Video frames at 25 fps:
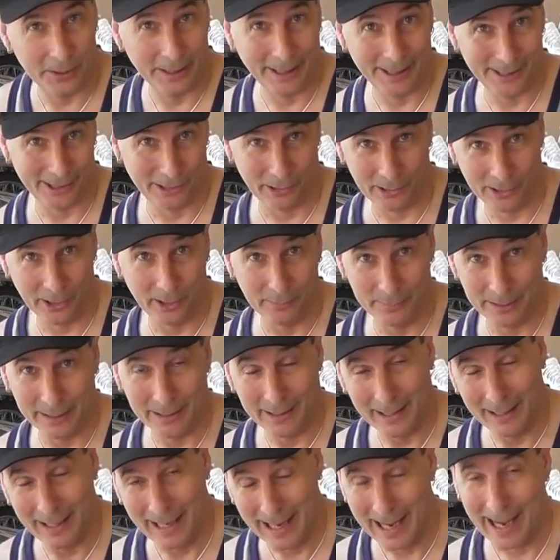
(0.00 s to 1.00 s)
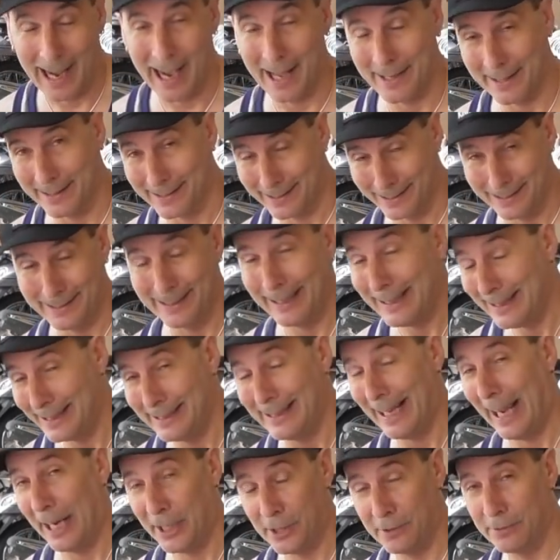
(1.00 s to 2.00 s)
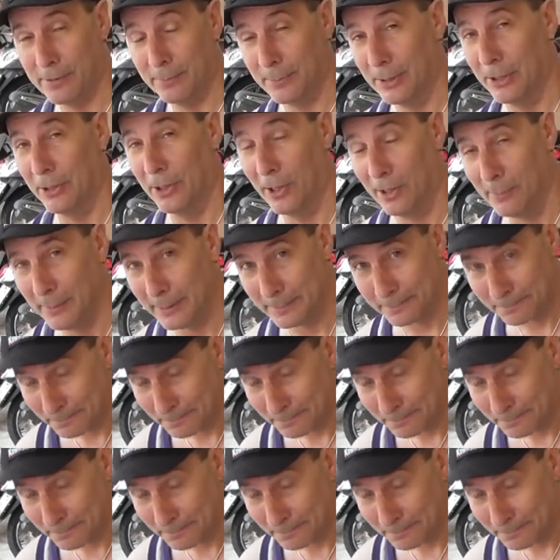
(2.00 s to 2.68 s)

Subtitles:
things are a little bit harder to detach from the helmet.